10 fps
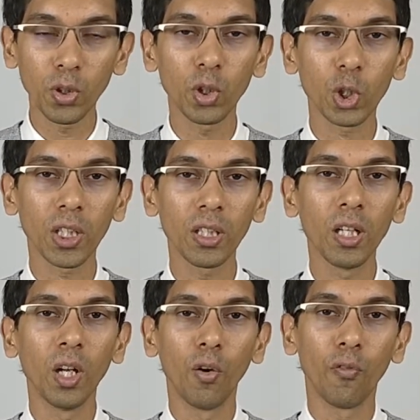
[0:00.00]

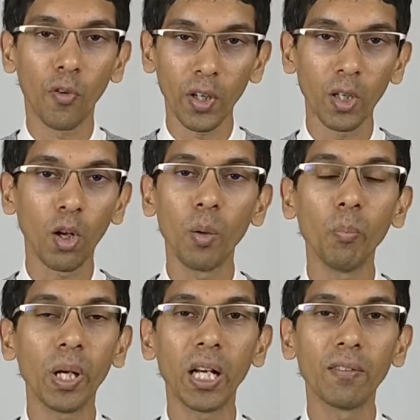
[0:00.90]
nutrition for an
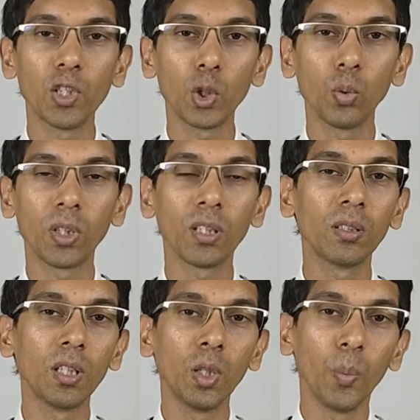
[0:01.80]
Olympic level shooter,